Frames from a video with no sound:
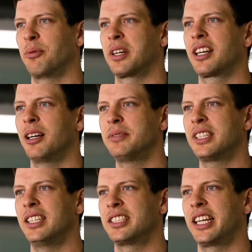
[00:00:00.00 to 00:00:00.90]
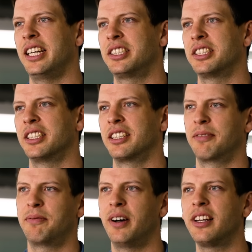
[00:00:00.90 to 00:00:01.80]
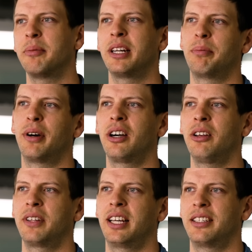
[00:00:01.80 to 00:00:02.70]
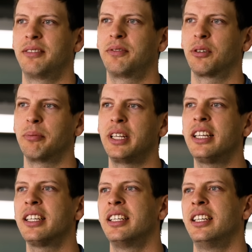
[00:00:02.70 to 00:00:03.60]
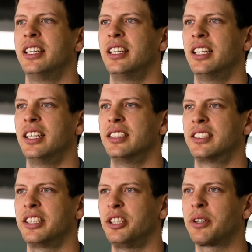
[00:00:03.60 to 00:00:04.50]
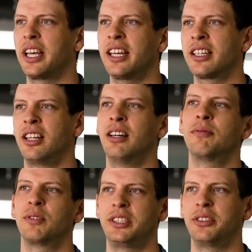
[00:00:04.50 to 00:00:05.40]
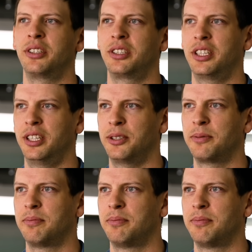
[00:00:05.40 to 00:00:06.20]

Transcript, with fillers: And when it comes to education, the fundamental part of that for me is that you can't love what you don't know.